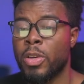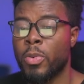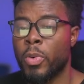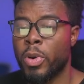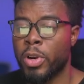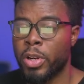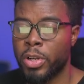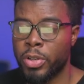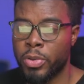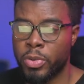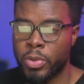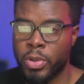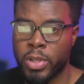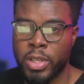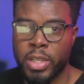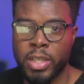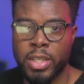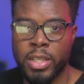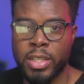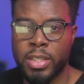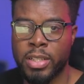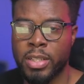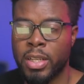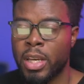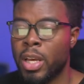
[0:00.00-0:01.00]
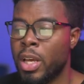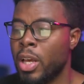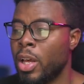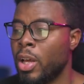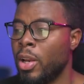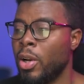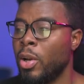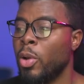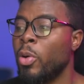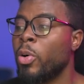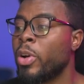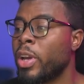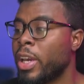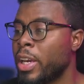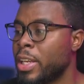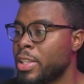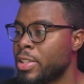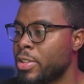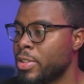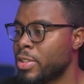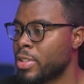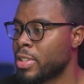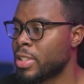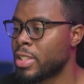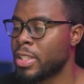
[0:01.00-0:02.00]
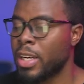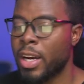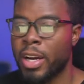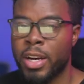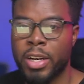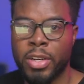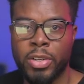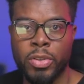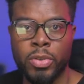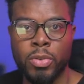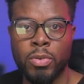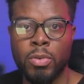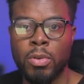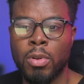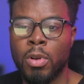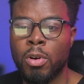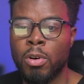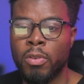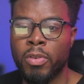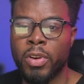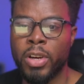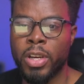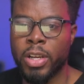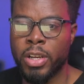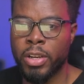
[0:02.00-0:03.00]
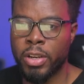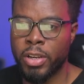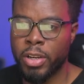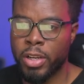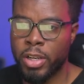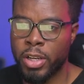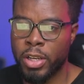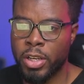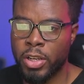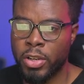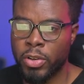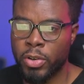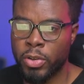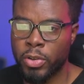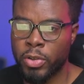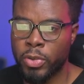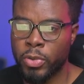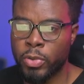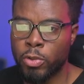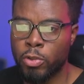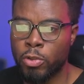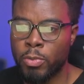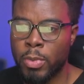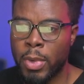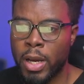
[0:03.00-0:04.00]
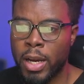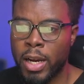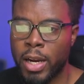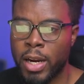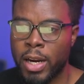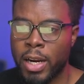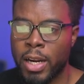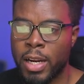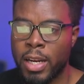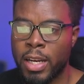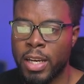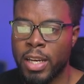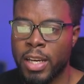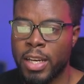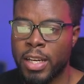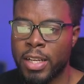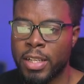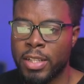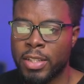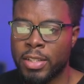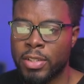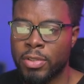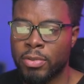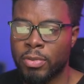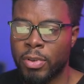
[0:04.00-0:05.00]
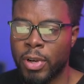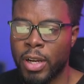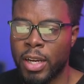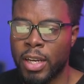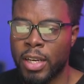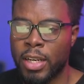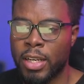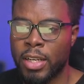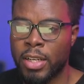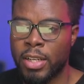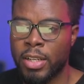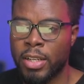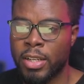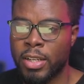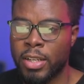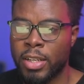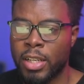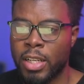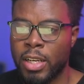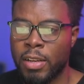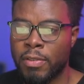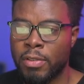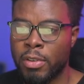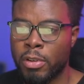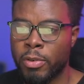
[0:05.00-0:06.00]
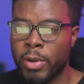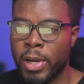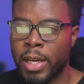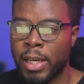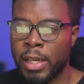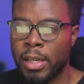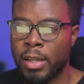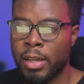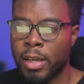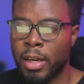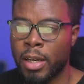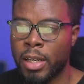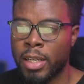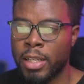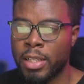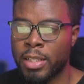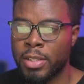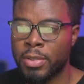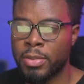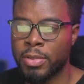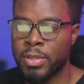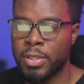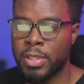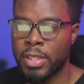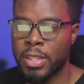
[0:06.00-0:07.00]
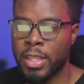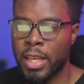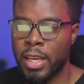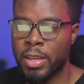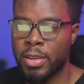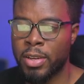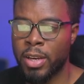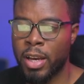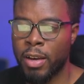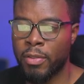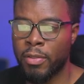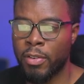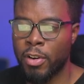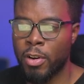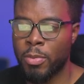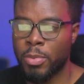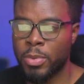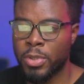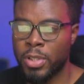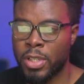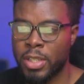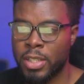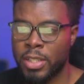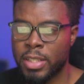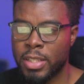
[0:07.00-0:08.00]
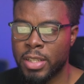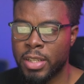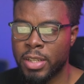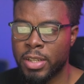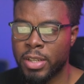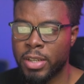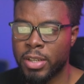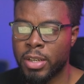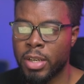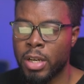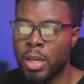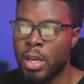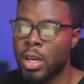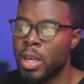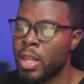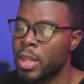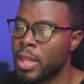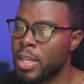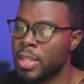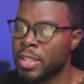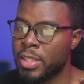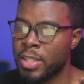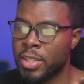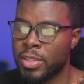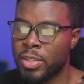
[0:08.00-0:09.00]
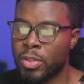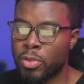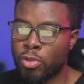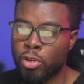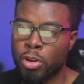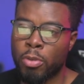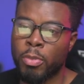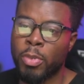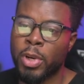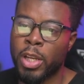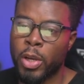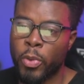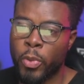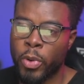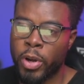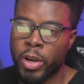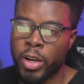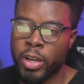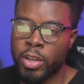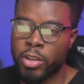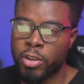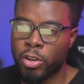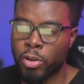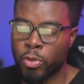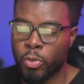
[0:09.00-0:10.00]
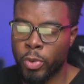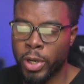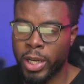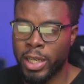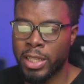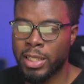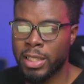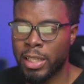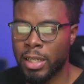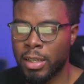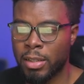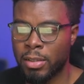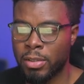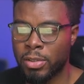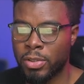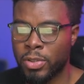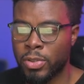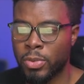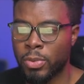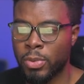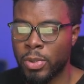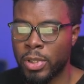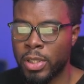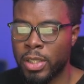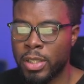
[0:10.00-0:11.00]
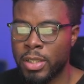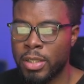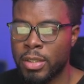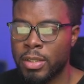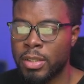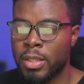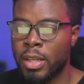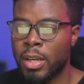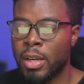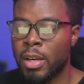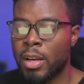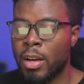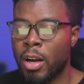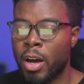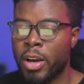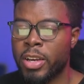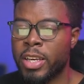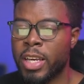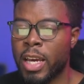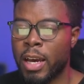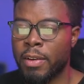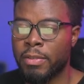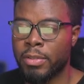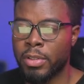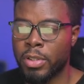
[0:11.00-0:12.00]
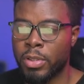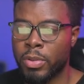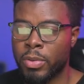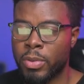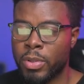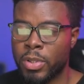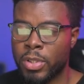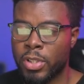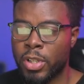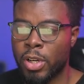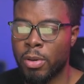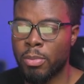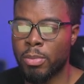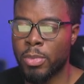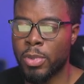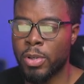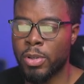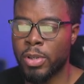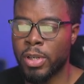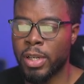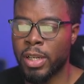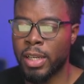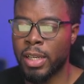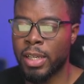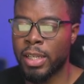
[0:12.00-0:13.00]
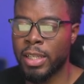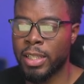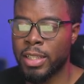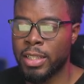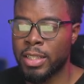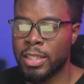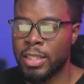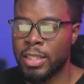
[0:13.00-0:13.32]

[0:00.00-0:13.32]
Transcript: you want to do is locate your star tool over here in your toolbar. It's right here. If you right click on it, you'll see that you have options here. This is normally where your rectangle tool is. All you have to do is come down and click